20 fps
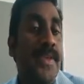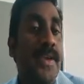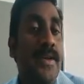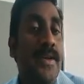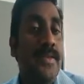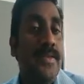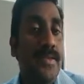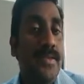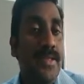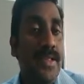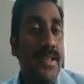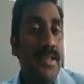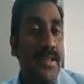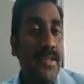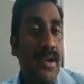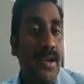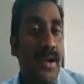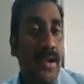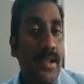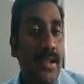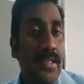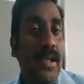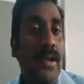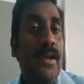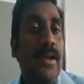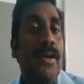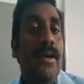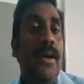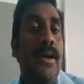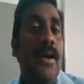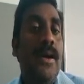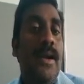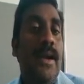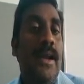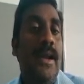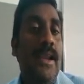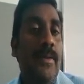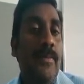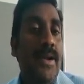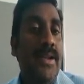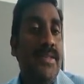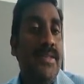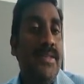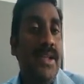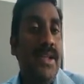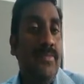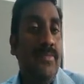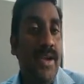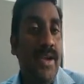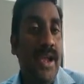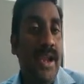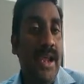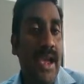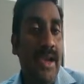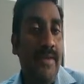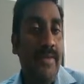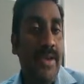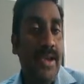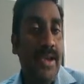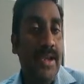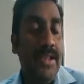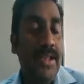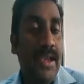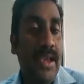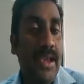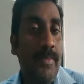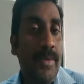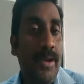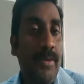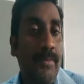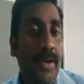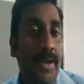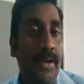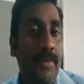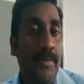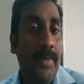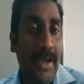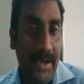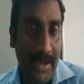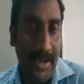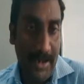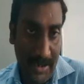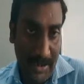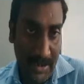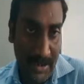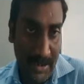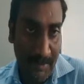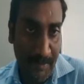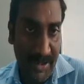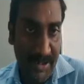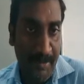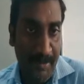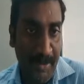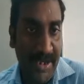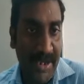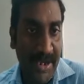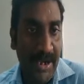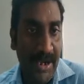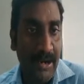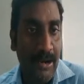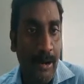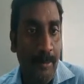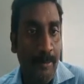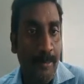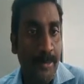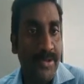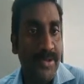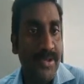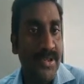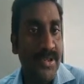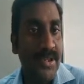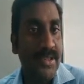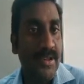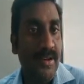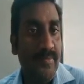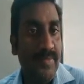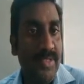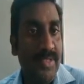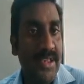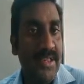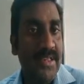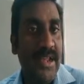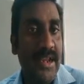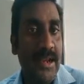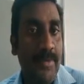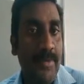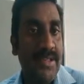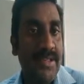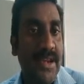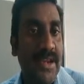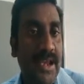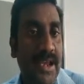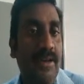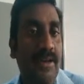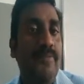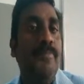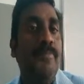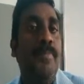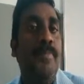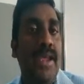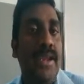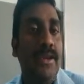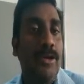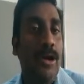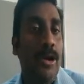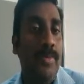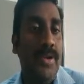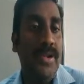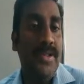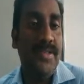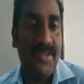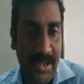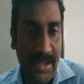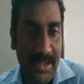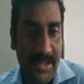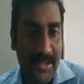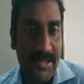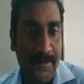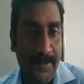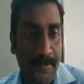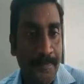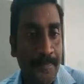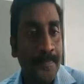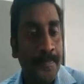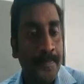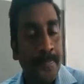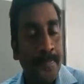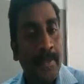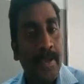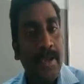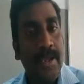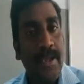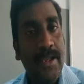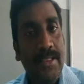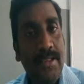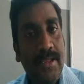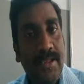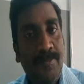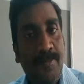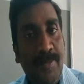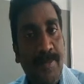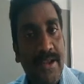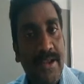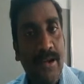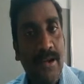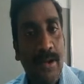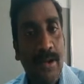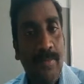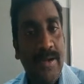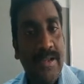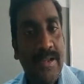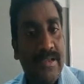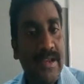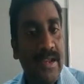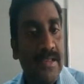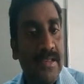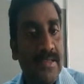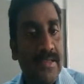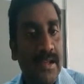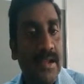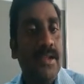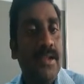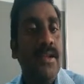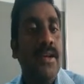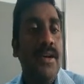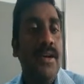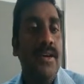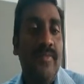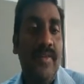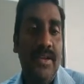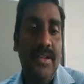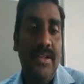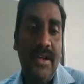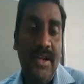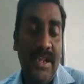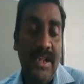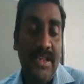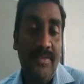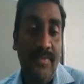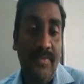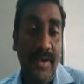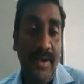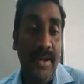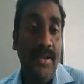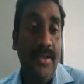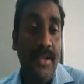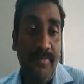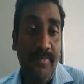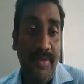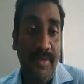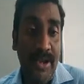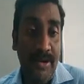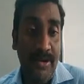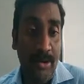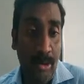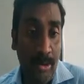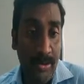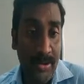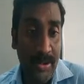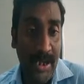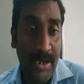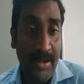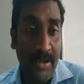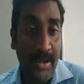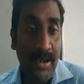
So these are all the elements that we are having in the that means material compositions of these elements like a plain carbon steels. In this plain carbon steels are further classified that we are known that